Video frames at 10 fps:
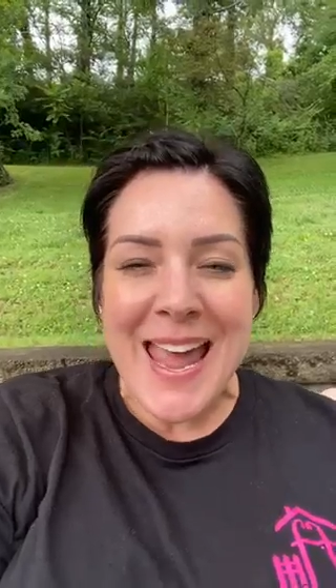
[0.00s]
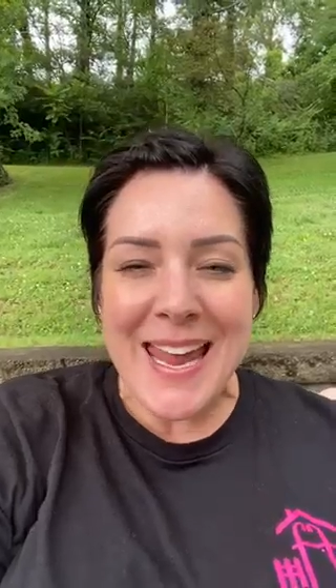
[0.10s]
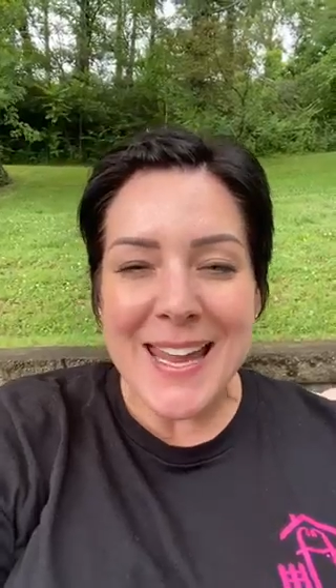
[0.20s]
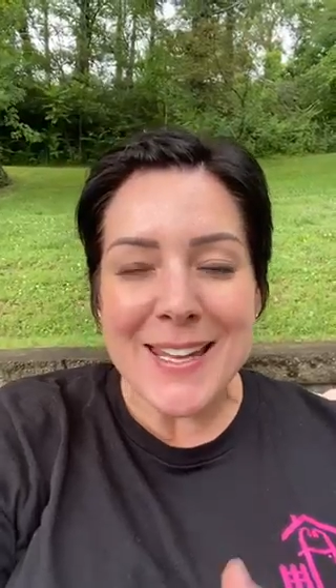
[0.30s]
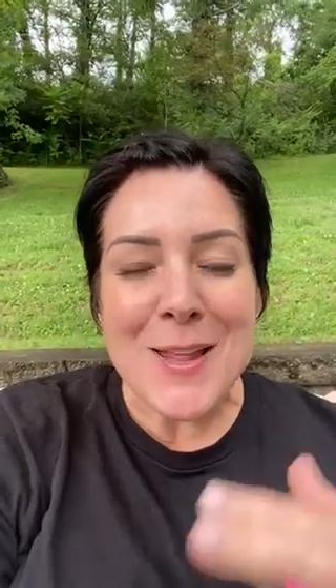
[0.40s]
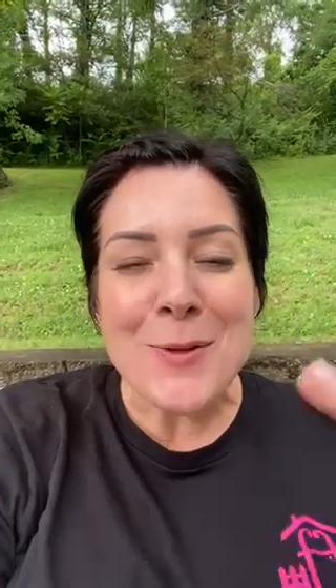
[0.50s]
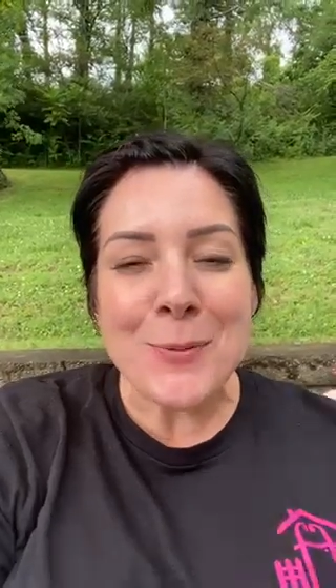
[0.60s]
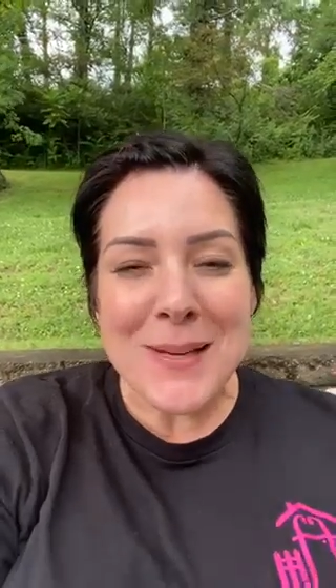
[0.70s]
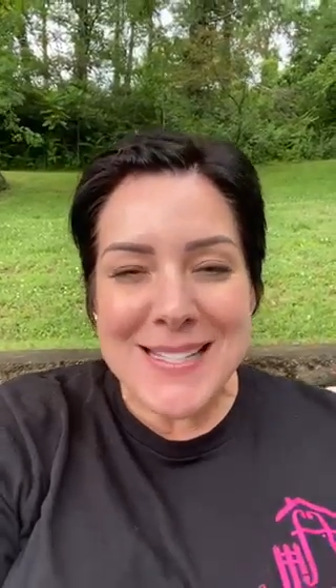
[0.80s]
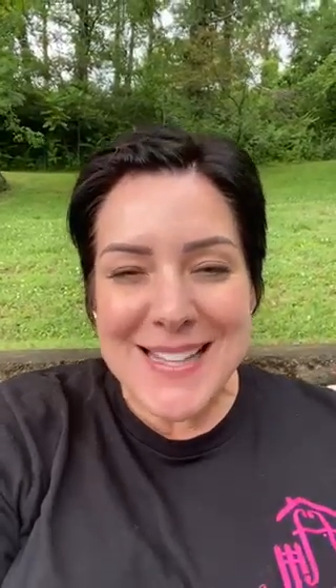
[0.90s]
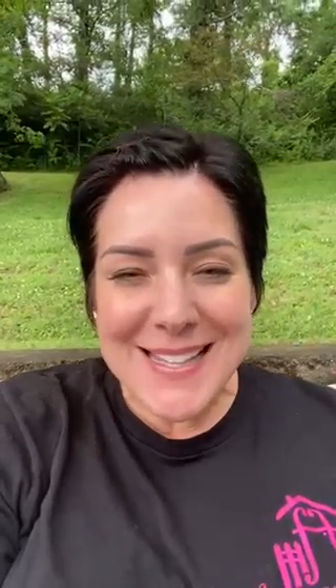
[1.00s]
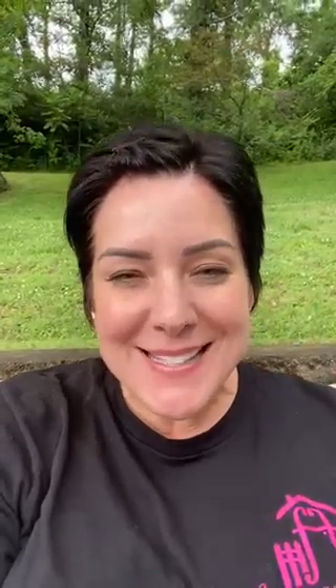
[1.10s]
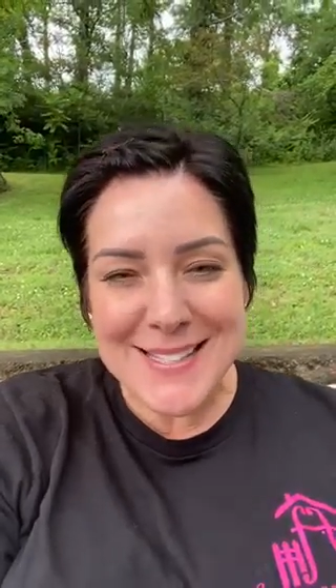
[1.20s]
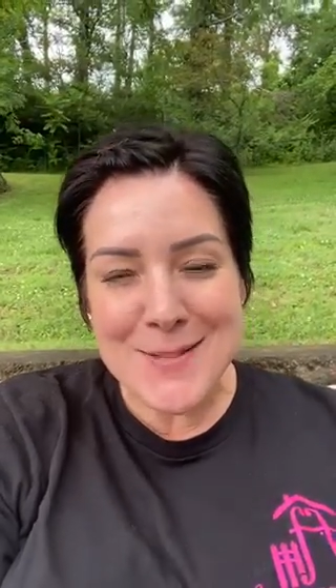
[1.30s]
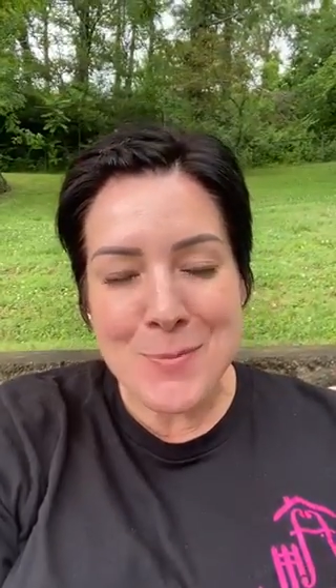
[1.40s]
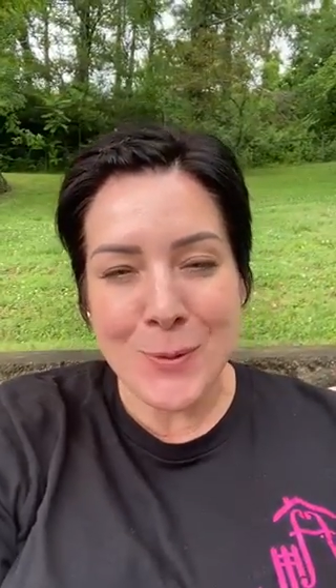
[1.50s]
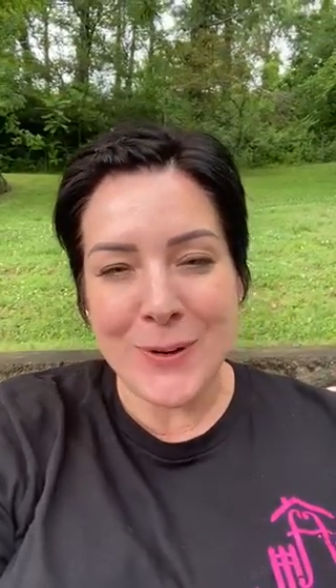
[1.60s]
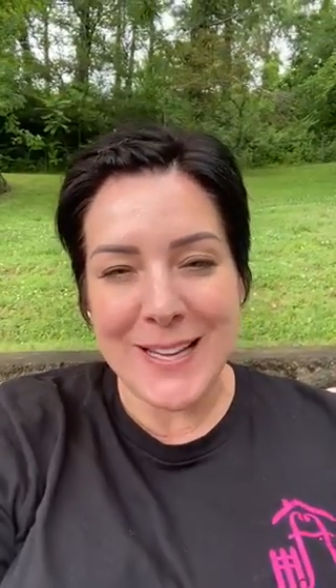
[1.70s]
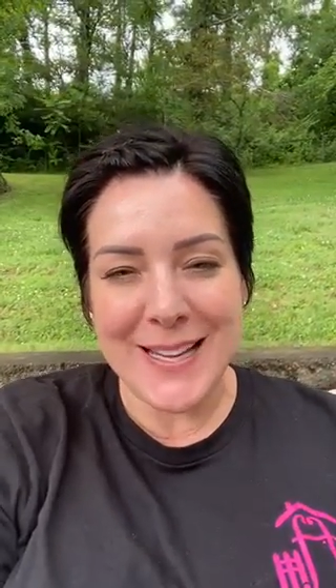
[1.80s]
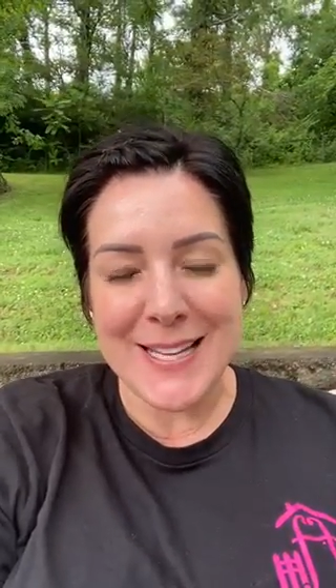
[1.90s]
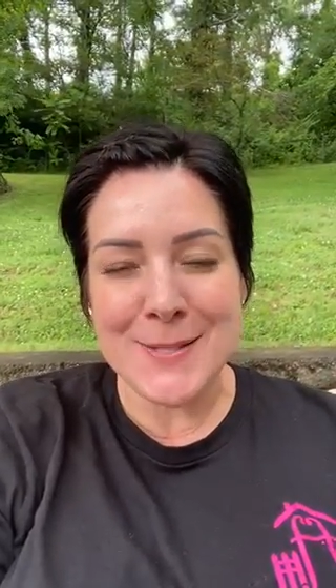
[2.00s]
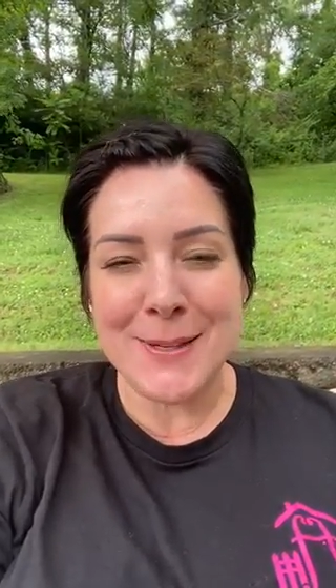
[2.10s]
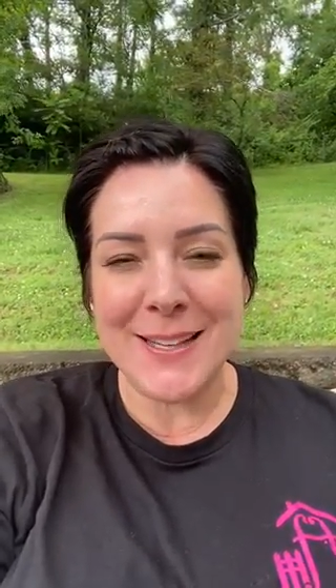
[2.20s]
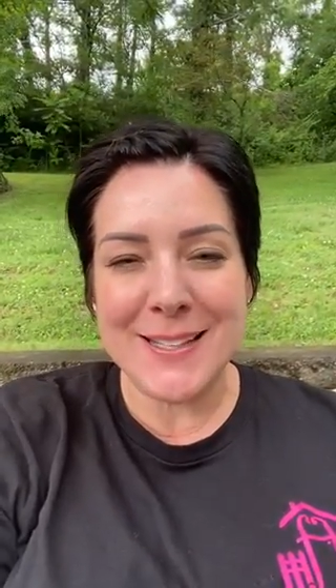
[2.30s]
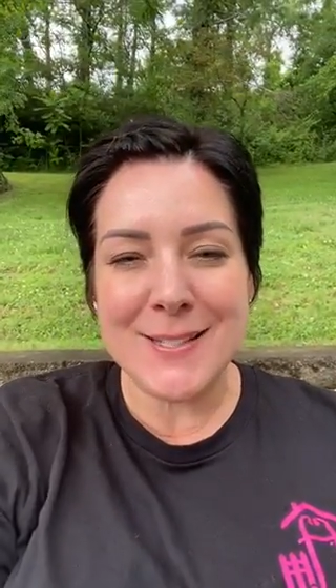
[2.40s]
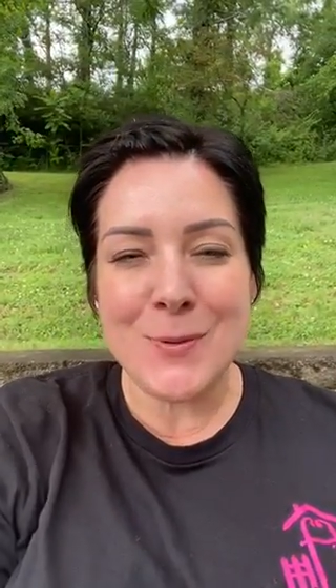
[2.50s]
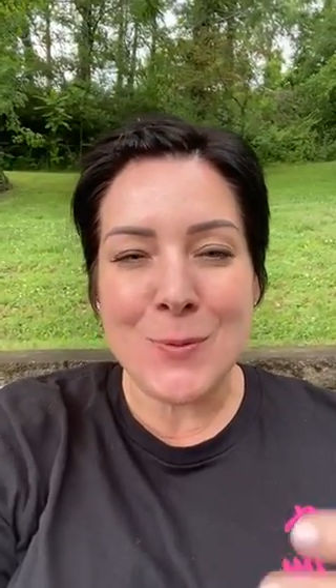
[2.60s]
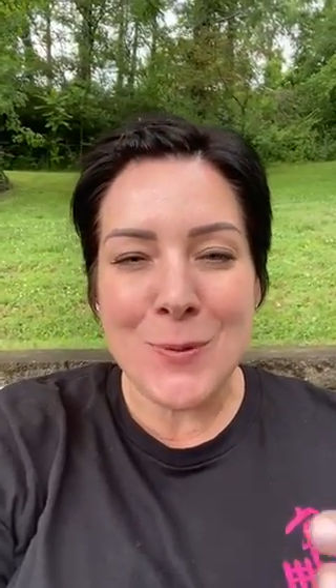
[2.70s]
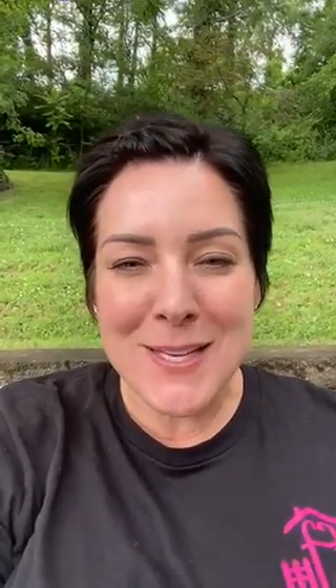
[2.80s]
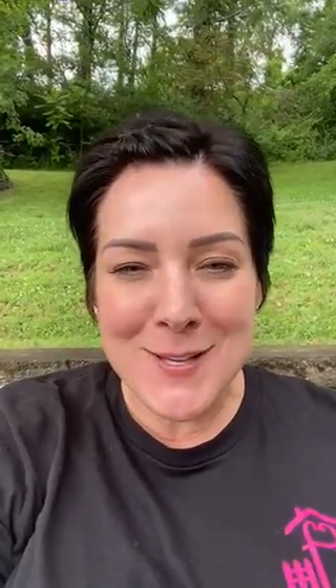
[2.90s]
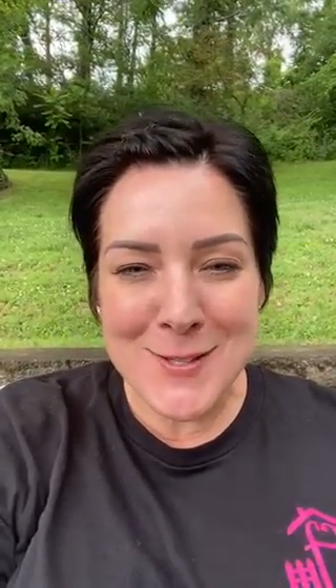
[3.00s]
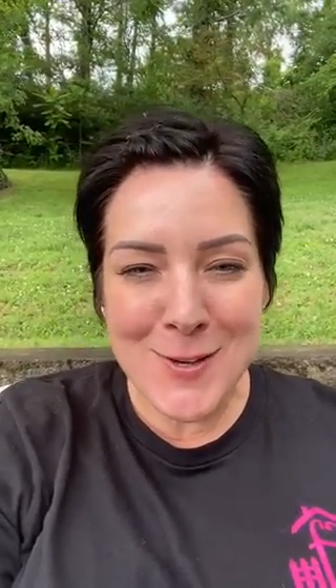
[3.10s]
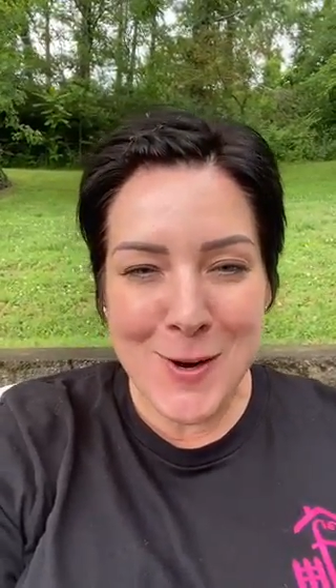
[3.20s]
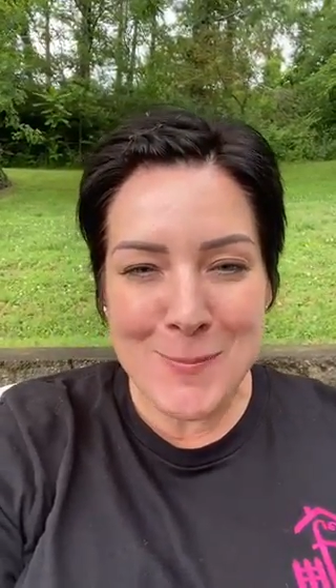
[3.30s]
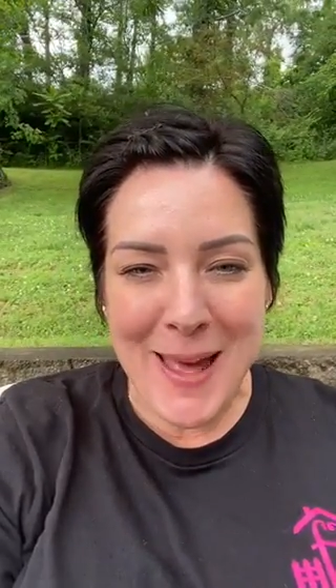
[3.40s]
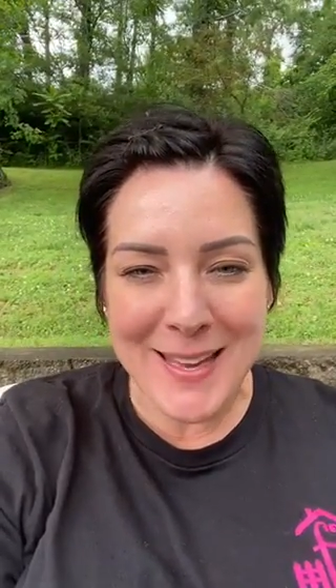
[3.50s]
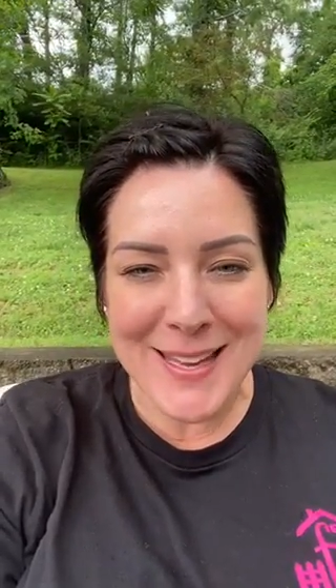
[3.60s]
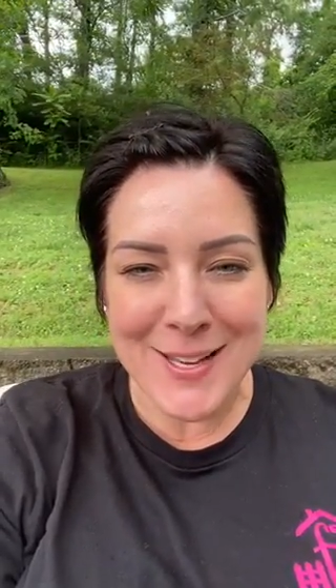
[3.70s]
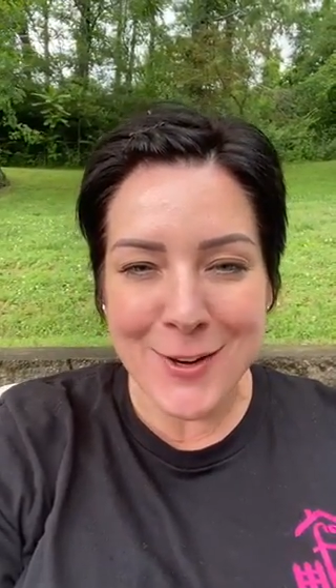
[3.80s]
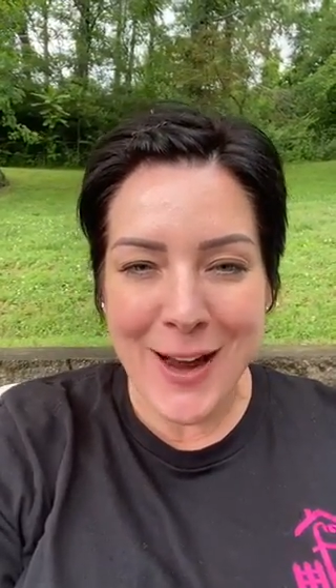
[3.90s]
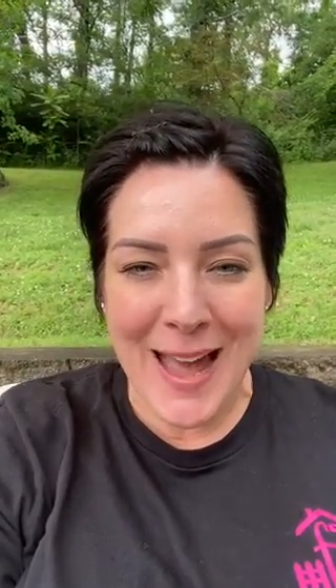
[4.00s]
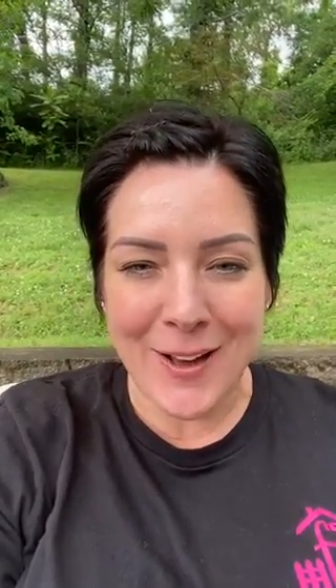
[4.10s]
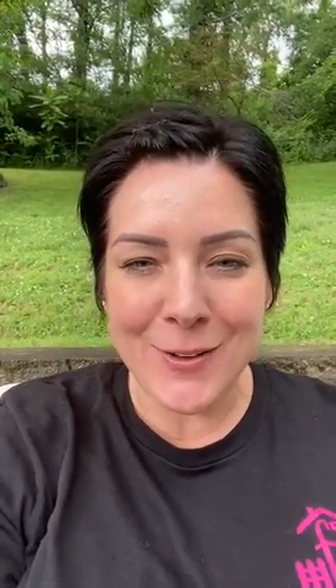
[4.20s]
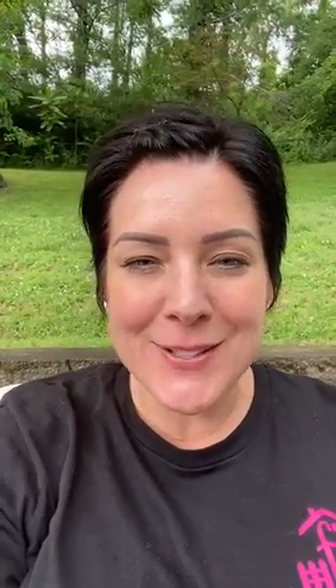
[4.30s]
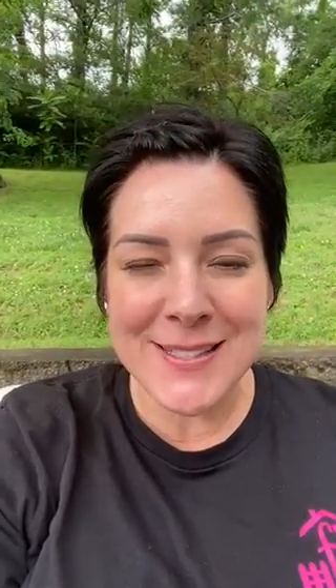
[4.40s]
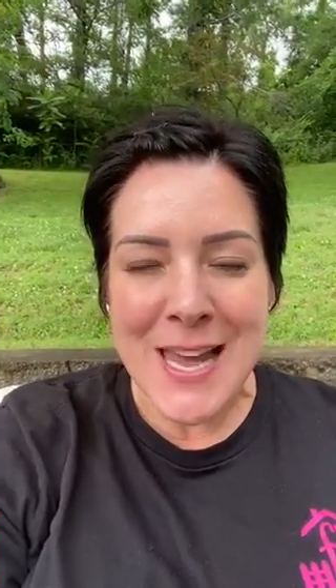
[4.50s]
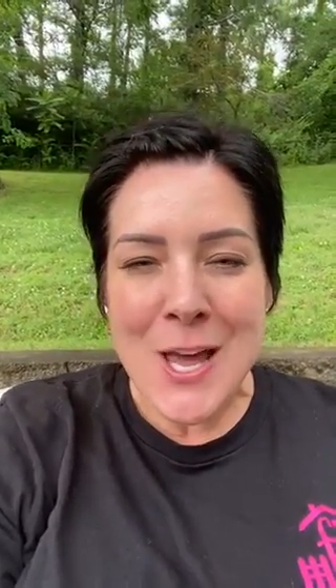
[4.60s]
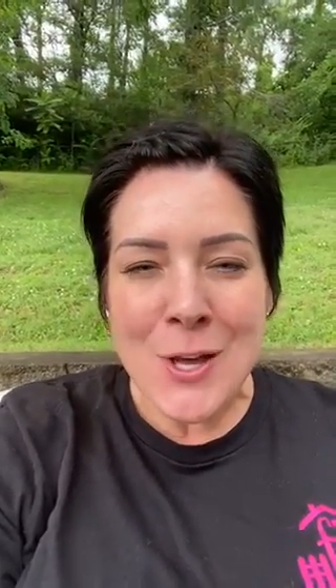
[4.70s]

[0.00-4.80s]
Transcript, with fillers: And the reason this is important is because when you start packing your house,